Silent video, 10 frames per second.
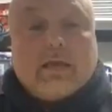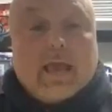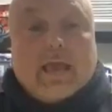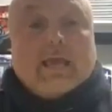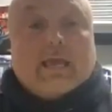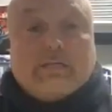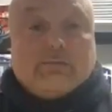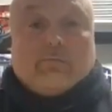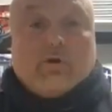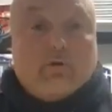
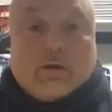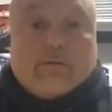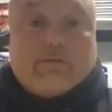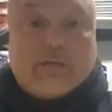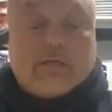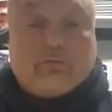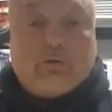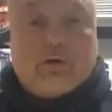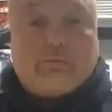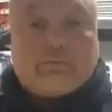eggs, milk, everything's
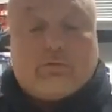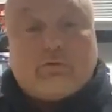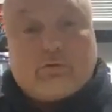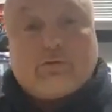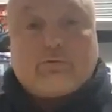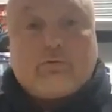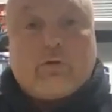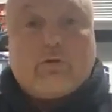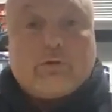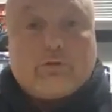went up, so they're
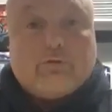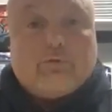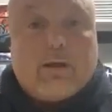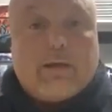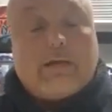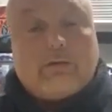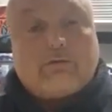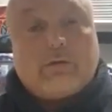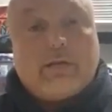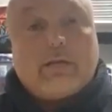struggling too right
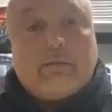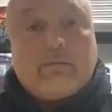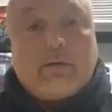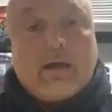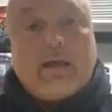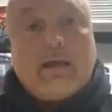now trying to get by.